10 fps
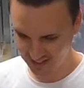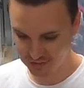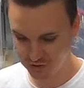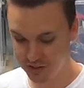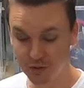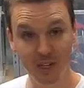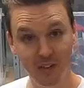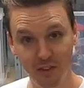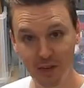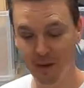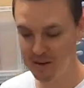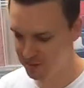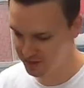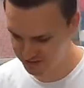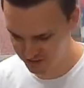123
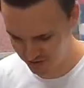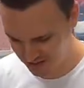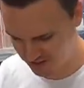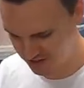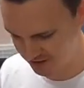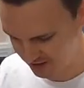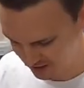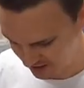people in, so thank you.